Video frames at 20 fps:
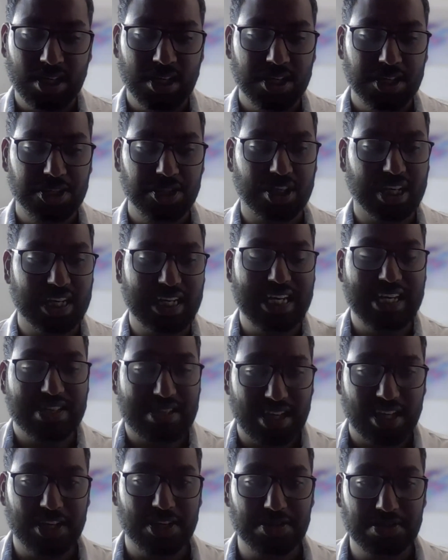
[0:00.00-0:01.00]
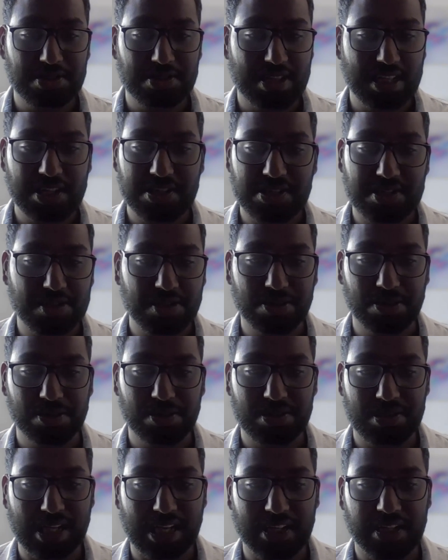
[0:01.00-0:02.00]
you can easily use these
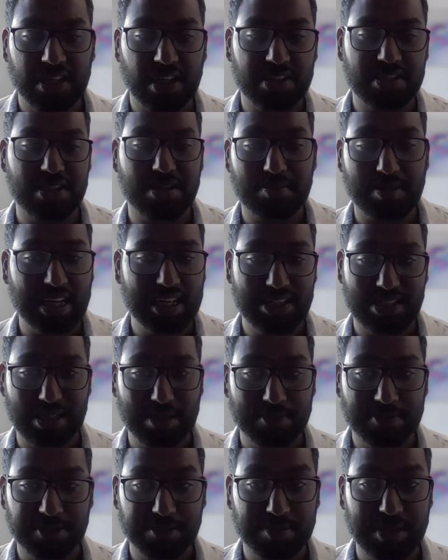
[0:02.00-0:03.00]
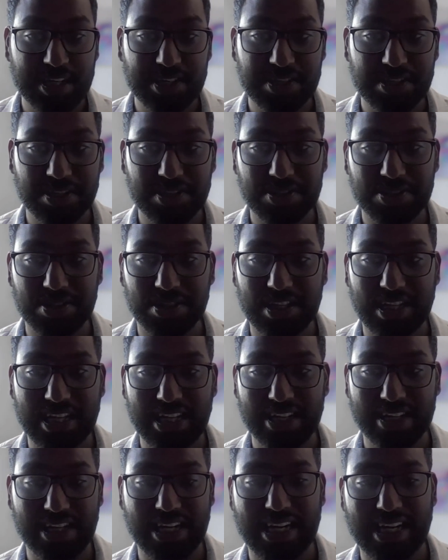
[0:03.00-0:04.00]
tools and customize them for patients, so they
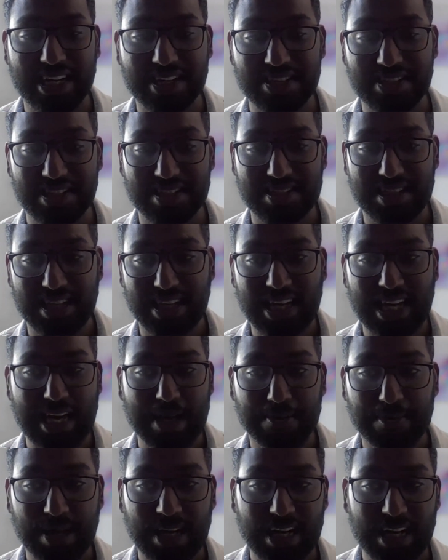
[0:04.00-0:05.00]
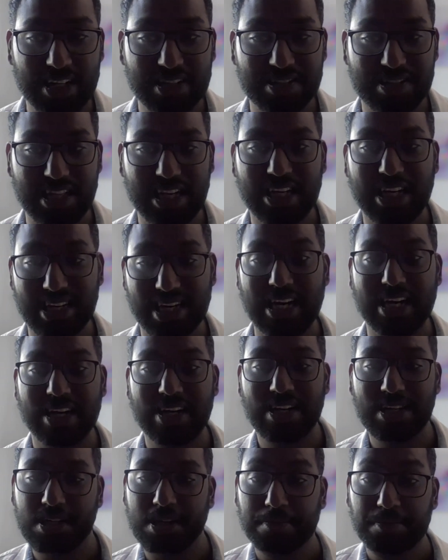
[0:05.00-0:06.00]
can access their care plans, they can
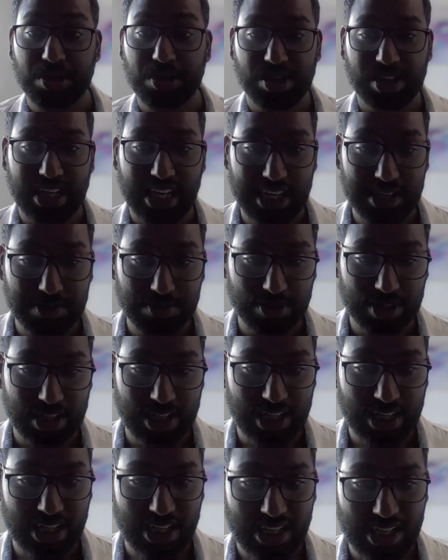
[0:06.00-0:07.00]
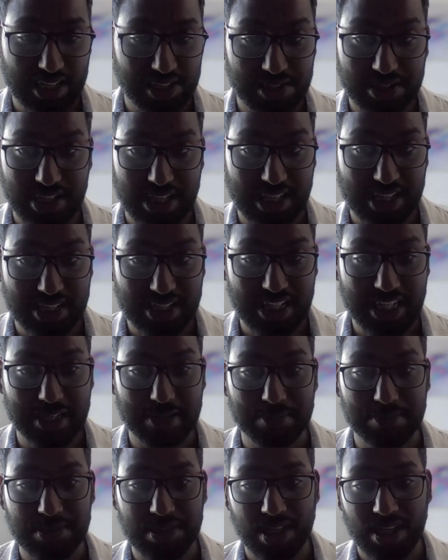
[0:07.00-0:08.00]
communicate with their healthcare
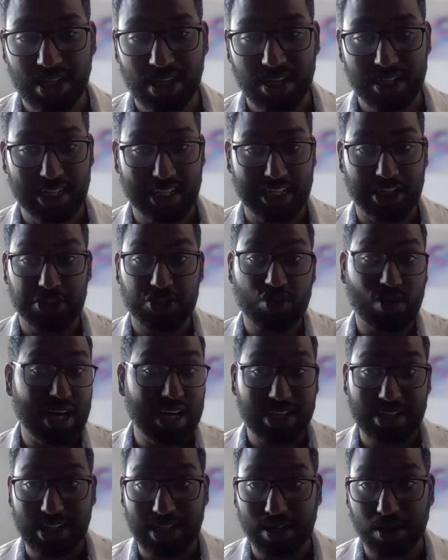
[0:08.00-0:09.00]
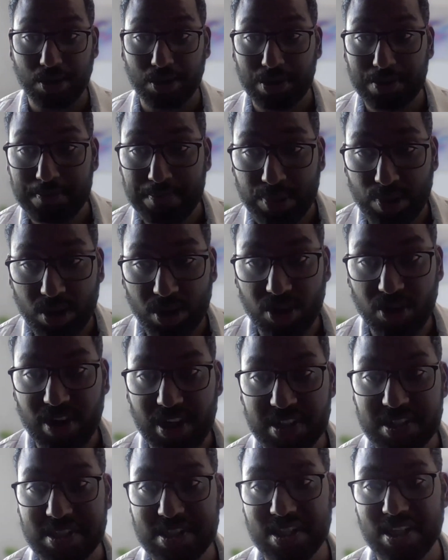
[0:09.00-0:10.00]
teams, they can track their own
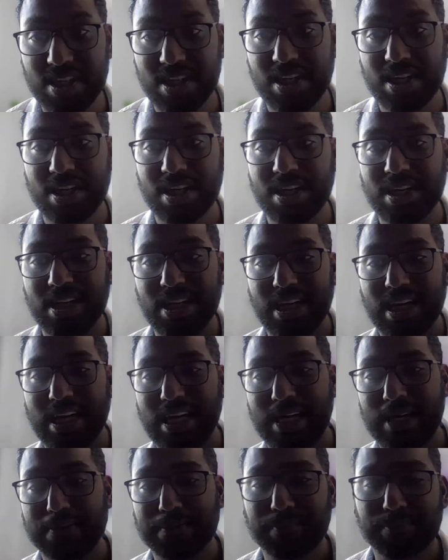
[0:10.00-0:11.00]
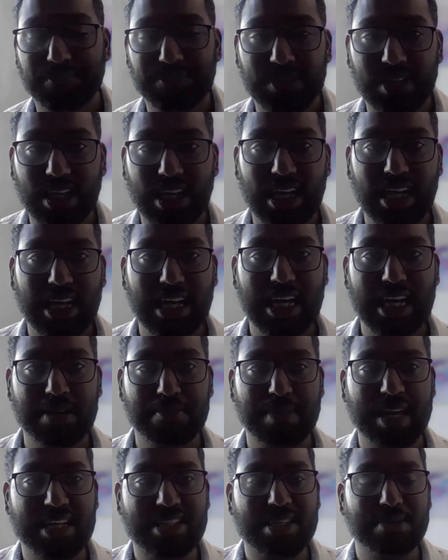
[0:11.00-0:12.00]
progress. It
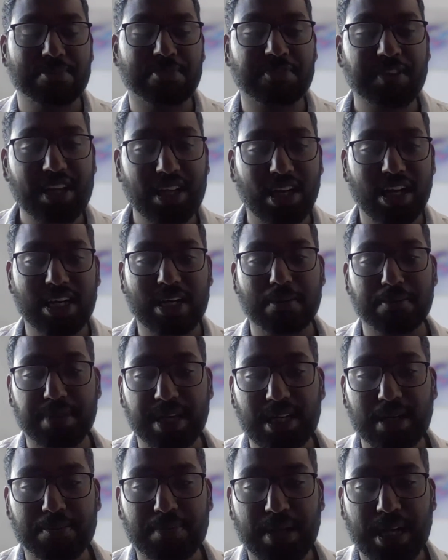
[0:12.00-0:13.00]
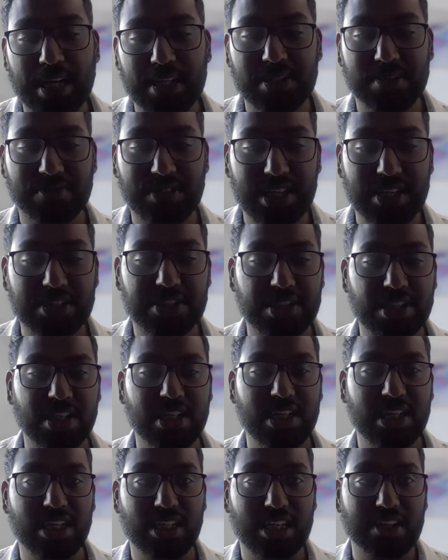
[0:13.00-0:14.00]
makes them feel like a bigger part of their
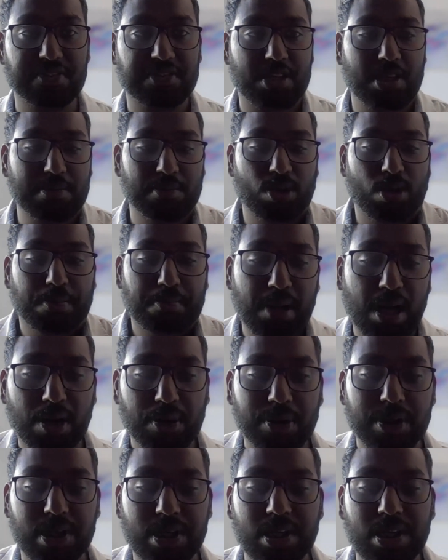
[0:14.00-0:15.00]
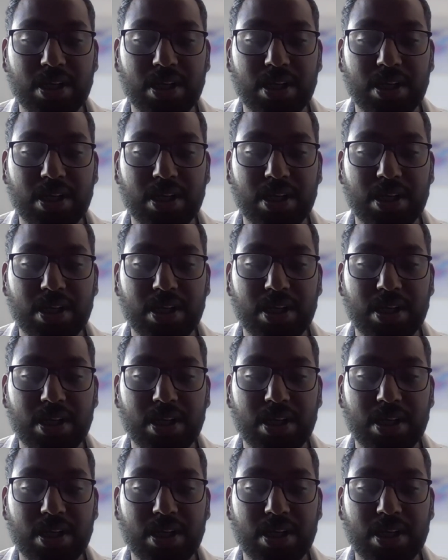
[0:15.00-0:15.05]
journey and gives them more power,